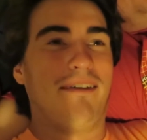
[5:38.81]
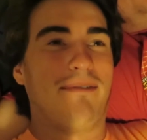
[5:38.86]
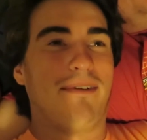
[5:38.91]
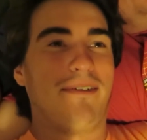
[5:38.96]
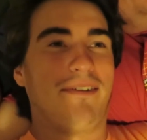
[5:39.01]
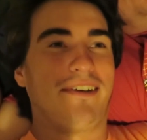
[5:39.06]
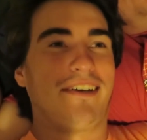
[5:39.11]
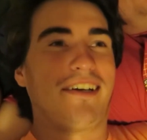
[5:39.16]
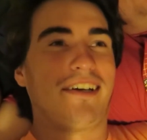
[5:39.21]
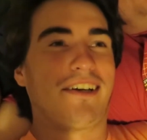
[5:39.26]
But
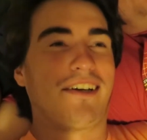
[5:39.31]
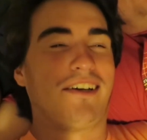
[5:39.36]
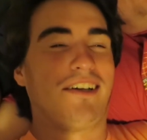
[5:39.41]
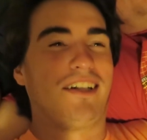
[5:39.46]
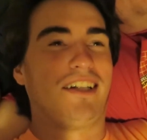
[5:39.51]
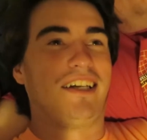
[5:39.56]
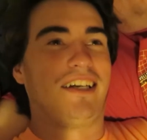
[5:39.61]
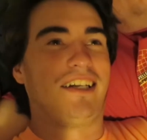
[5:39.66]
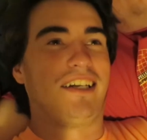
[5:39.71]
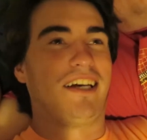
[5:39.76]
we're going to
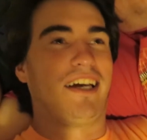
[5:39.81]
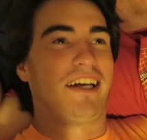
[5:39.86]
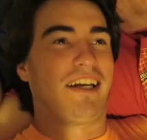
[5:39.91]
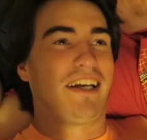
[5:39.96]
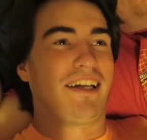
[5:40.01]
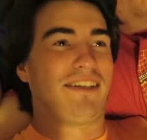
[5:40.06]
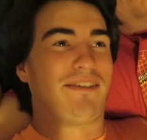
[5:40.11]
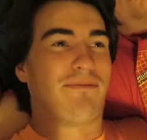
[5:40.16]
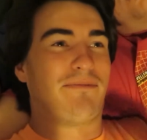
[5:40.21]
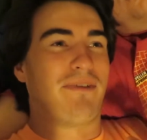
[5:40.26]
call it night and
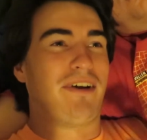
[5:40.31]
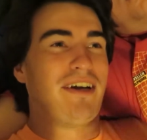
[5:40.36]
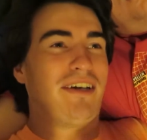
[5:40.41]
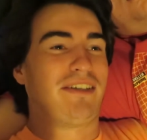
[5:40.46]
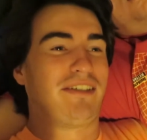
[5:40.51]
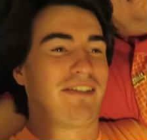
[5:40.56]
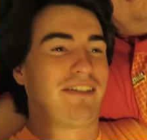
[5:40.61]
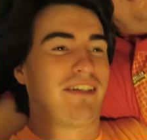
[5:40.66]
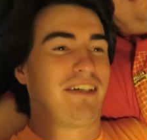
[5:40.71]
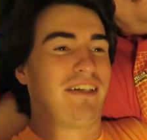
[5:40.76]
get some
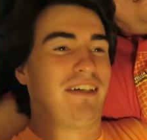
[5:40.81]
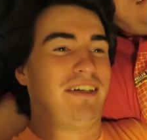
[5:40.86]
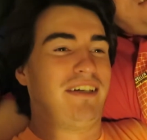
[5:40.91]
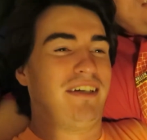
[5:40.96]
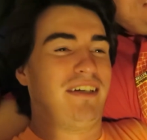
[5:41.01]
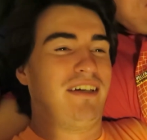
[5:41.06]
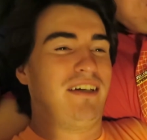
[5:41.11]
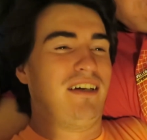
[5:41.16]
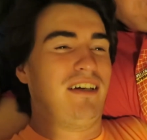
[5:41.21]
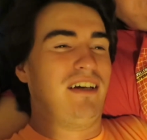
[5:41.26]
rest.
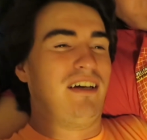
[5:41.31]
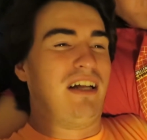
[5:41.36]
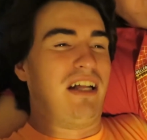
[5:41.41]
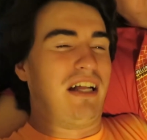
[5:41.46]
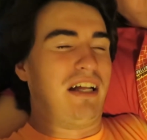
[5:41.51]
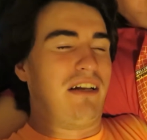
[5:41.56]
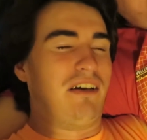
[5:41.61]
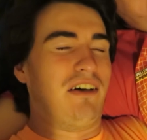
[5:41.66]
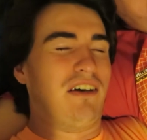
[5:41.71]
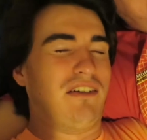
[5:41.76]

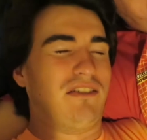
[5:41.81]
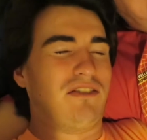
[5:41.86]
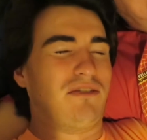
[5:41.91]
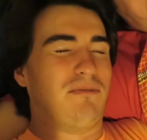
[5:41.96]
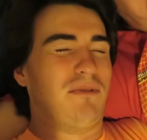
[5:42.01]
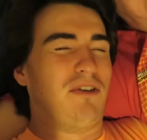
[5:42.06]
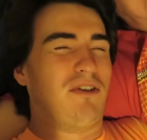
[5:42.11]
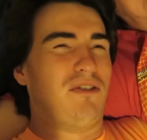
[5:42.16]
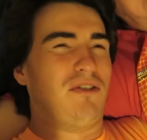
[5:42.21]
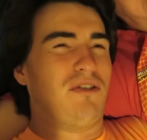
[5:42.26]

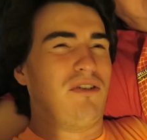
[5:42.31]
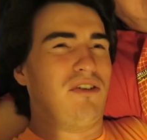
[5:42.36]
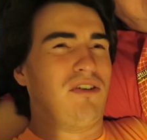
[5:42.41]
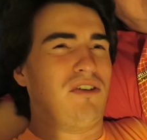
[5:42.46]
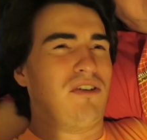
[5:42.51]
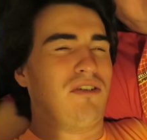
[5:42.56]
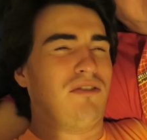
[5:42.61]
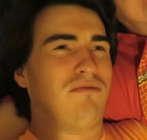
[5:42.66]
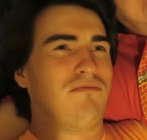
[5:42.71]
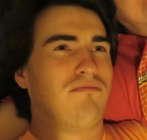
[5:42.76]

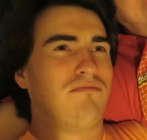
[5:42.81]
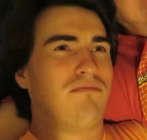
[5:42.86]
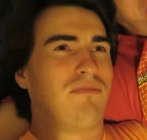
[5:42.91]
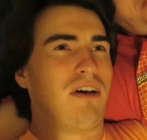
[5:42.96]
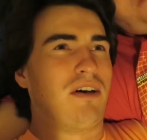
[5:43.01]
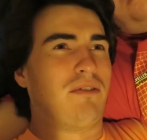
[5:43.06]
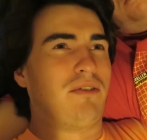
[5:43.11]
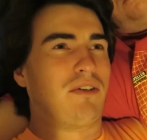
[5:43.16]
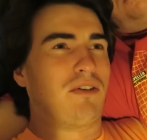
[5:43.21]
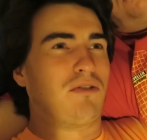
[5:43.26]
Tomorrow,
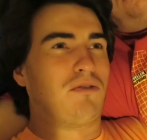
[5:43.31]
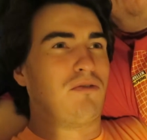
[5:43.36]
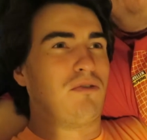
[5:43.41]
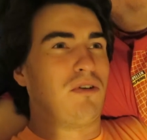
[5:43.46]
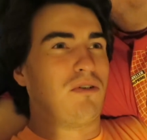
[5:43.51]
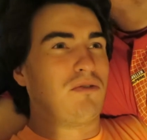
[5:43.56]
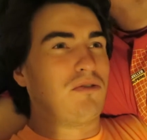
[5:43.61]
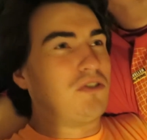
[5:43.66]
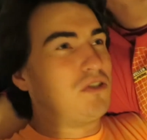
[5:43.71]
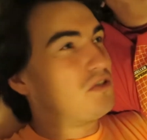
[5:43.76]
I want to
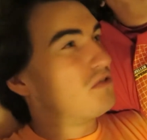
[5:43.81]
go out